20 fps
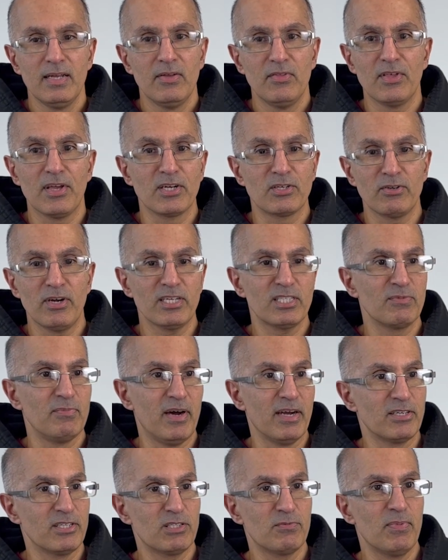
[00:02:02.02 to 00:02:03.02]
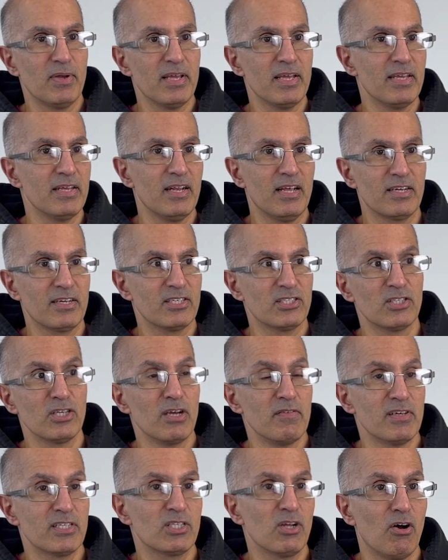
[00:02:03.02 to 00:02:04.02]
The address might just be like a
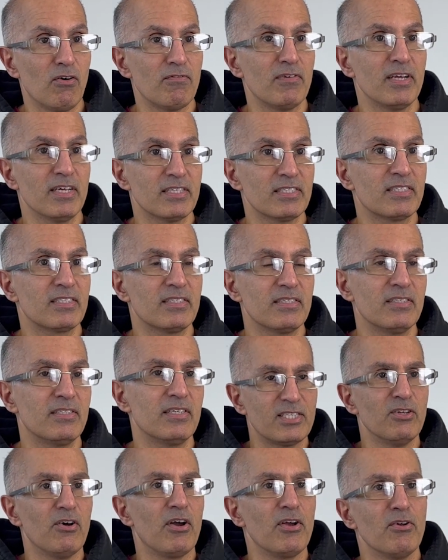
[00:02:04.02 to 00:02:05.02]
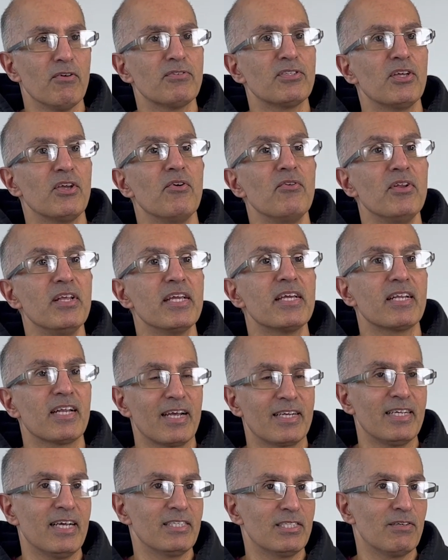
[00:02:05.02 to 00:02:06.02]
serviced office. It's not enough to uniquely
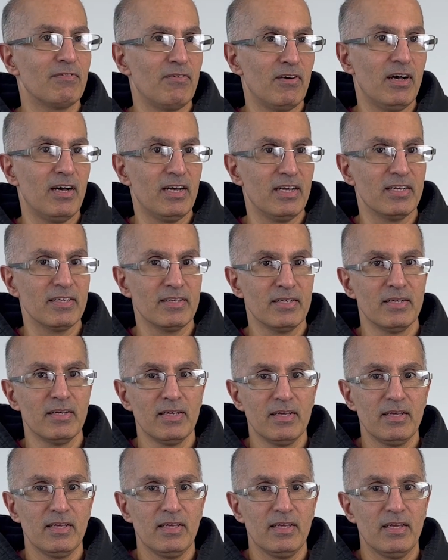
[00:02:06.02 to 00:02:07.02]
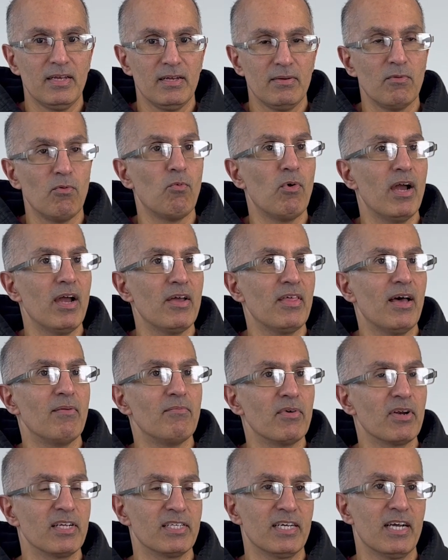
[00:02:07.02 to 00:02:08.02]
identify where that
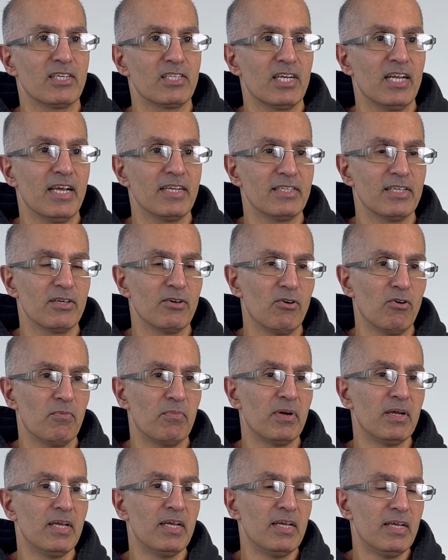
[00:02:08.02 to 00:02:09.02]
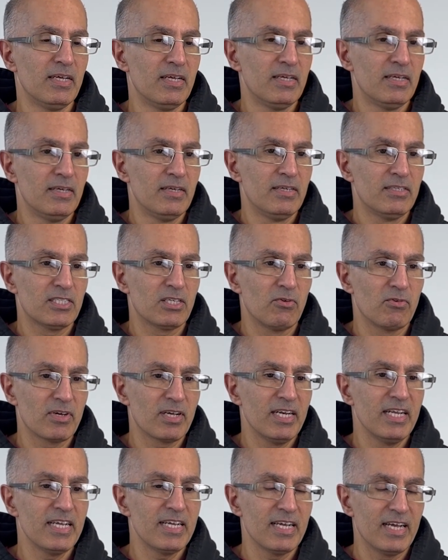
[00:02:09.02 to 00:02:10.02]
money is actually ending up. So a
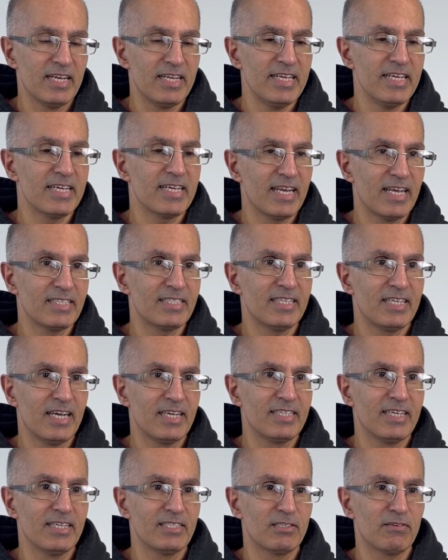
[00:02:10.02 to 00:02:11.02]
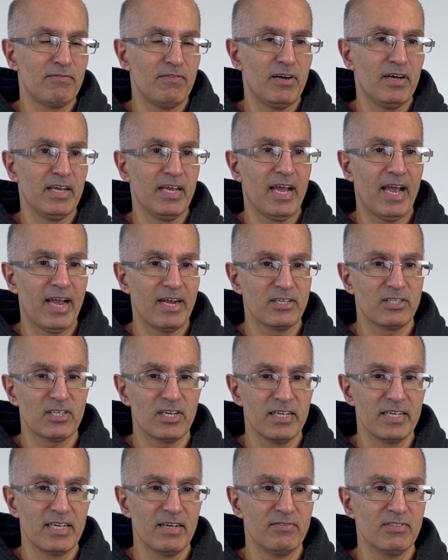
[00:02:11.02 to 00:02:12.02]
legal entity identifier
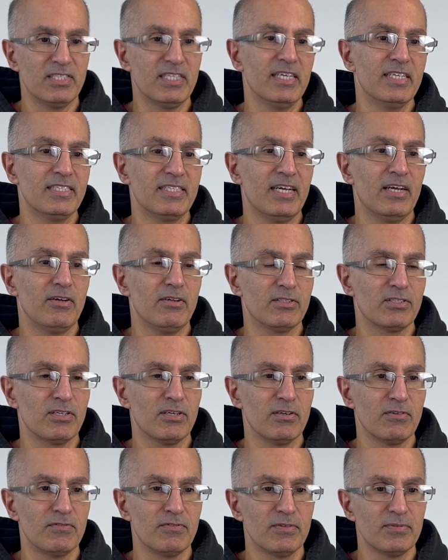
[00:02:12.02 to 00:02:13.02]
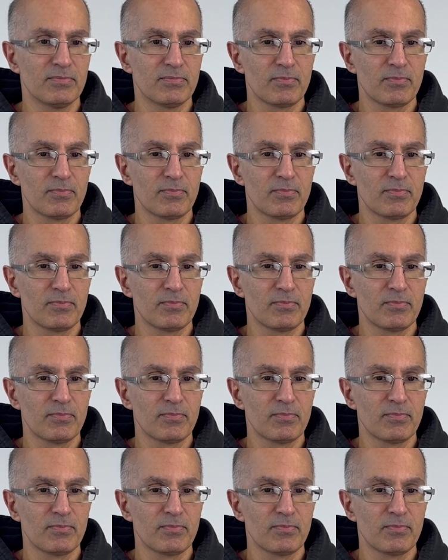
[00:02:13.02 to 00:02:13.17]
actually gives details of